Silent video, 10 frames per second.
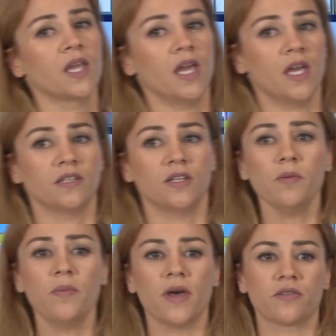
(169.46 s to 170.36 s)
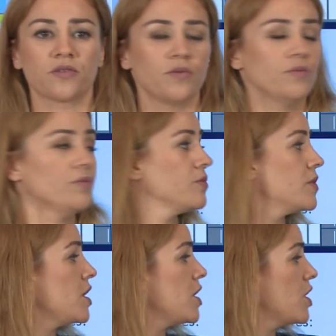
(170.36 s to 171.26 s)
And in a bathroom,
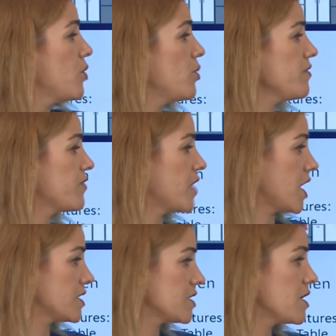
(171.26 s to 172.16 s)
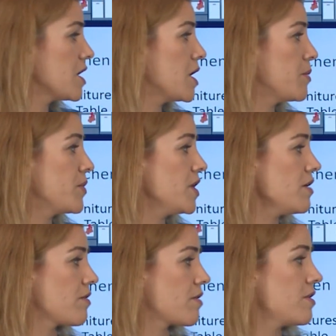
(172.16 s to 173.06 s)
we've got a
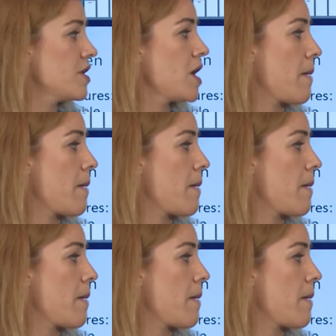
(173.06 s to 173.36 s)
mirror,